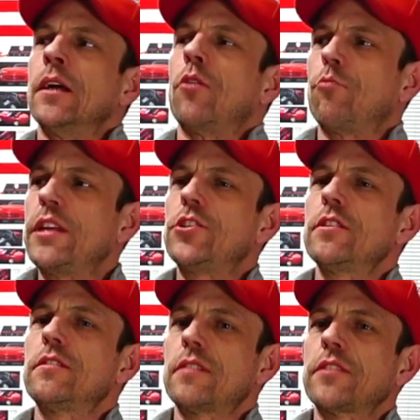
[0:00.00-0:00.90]

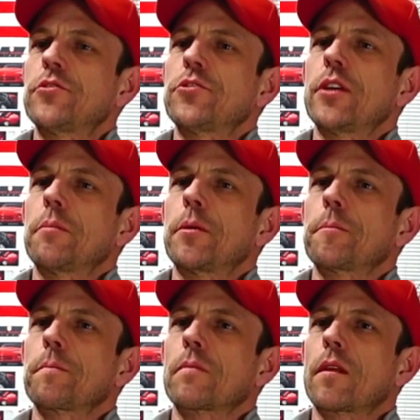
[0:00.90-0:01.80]
Rigid censorship.
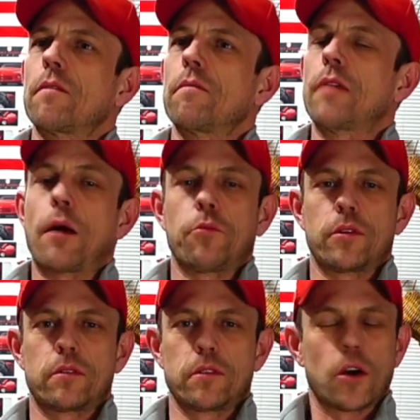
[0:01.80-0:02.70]
That
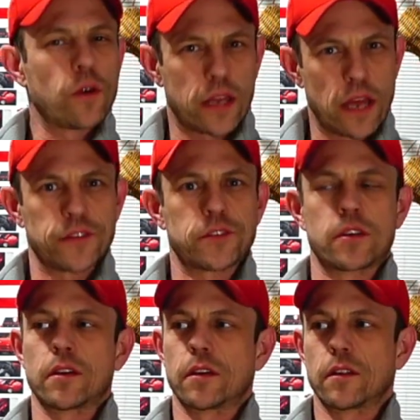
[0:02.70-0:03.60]
would go against